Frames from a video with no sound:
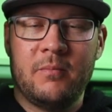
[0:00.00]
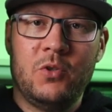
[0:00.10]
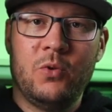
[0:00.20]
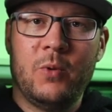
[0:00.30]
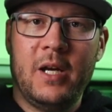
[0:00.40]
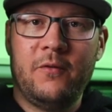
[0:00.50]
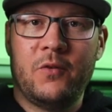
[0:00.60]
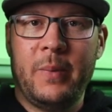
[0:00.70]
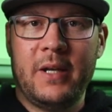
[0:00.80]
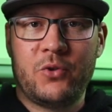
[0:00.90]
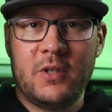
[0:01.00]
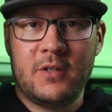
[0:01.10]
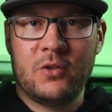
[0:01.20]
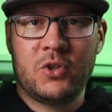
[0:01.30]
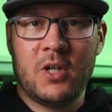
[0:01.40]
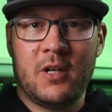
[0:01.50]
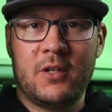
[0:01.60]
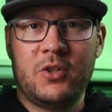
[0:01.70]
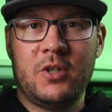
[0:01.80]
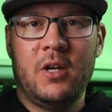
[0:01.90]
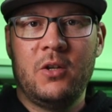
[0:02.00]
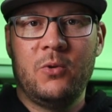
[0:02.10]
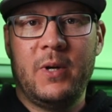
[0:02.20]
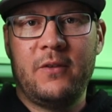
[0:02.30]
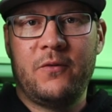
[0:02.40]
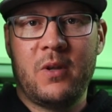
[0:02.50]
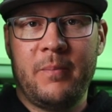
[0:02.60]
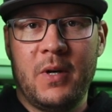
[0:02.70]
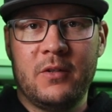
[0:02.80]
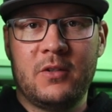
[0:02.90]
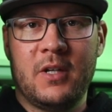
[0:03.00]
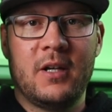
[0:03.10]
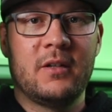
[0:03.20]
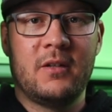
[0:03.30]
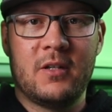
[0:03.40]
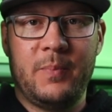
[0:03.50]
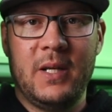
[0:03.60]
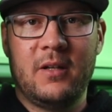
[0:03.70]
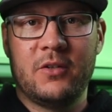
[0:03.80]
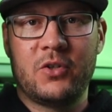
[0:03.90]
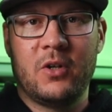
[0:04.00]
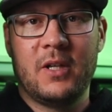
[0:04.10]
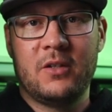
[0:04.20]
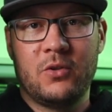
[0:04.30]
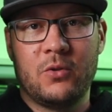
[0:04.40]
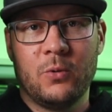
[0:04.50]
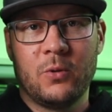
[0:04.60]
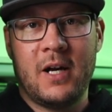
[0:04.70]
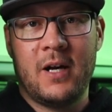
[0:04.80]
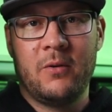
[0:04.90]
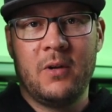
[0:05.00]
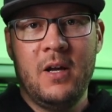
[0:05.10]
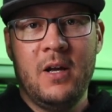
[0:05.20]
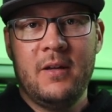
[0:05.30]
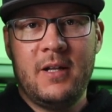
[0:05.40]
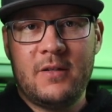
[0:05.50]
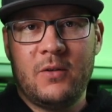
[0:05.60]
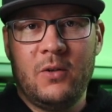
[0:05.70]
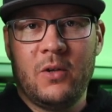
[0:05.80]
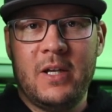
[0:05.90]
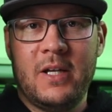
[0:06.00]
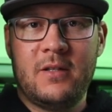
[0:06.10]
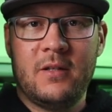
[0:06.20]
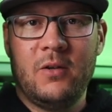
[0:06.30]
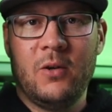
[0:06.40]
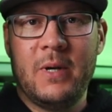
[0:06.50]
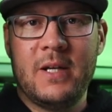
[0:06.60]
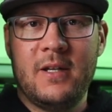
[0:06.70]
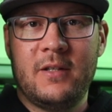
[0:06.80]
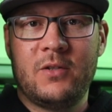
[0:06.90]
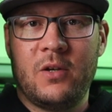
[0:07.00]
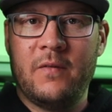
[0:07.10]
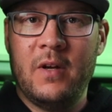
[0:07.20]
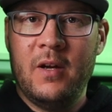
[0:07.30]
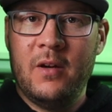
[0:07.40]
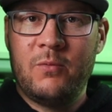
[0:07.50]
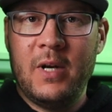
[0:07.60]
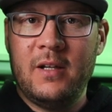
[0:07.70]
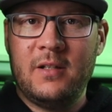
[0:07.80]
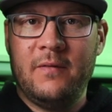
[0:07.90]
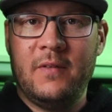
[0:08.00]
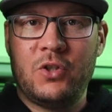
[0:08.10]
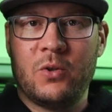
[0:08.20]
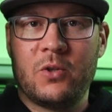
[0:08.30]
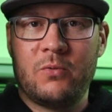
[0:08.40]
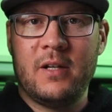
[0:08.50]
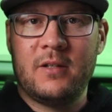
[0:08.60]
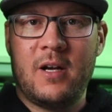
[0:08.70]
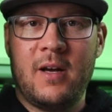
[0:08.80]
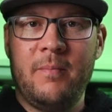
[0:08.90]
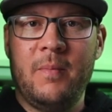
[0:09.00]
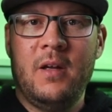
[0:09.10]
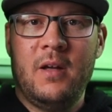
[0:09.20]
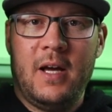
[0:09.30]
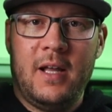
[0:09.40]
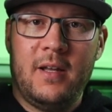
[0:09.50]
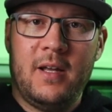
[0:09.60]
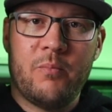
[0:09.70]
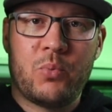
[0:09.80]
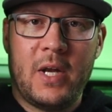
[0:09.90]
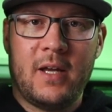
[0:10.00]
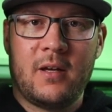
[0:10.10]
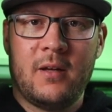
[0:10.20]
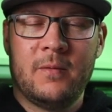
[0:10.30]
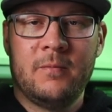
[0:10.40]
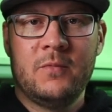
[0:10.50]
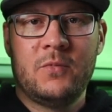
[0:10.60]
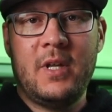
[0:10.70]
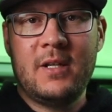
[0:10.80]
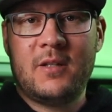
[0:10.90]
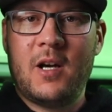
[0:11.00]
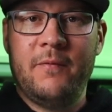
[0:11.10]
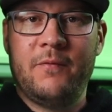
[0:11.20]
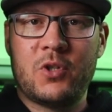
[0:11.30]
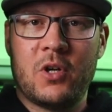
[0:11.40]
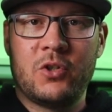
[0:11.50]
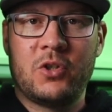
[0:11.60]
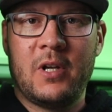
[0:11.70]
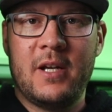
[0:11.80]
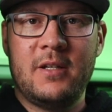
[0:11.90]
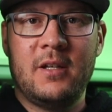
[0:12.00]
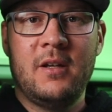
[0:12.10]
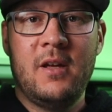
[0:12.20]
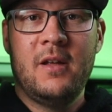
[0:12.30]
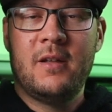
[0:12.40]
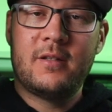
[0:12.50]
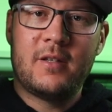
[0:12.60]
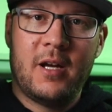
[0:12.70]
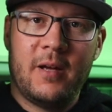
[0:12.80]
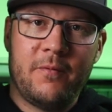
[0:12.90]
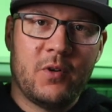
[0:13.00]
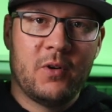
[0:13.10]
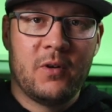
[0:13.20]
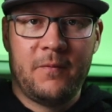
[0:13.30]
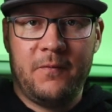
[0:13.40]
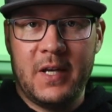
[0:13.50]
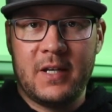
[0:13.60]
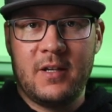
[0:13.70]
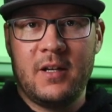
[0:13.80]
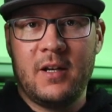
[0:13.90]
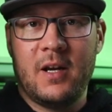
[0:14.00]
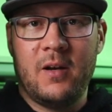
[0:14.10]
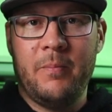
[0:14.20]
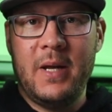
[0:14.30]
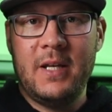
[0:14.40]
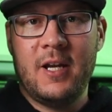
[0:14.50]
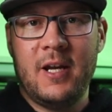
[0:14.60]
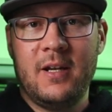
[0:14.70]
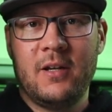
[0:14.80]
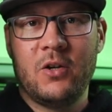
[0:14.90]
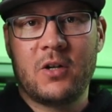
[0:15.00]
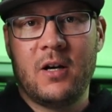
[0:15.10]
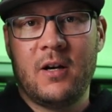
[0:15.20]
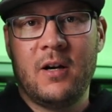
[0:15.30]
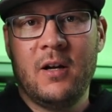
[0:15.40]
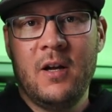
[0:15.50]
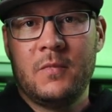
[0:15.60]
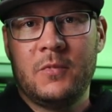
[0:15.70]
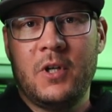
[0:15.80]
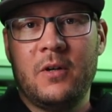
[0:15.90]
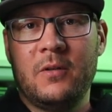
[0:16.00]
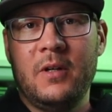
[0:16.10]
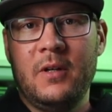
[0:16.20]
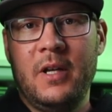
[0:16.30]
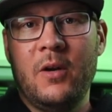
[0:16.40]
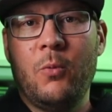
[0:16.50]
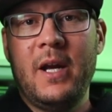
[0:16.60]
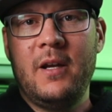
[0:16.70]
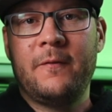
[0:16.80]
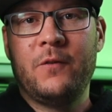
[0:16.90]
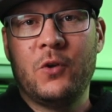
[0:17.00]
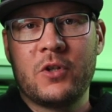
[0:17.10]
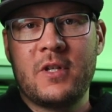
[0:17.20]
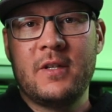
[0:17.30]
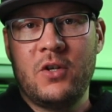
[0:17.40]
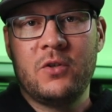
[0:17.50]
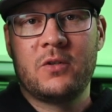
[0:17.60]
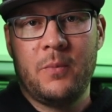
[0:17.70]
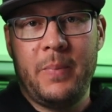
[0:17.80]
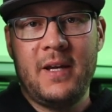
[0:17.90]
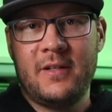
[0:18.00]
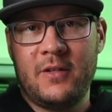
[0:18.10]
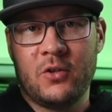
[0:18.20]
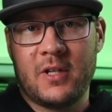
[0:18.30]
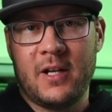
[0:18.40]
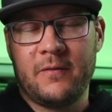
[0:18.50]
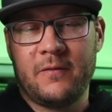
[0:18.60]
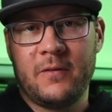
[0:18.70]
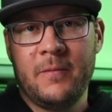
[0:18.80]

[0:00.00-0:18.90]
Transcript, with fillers: You wait for batteries to charge, you wait for the motor, the speed controller to cool down. There's all this, always this sort of relatively short runtime and then a break. So there's time for socializing, there's time for fixing and maintaining your car. So in a way, it forces you to pace yourself.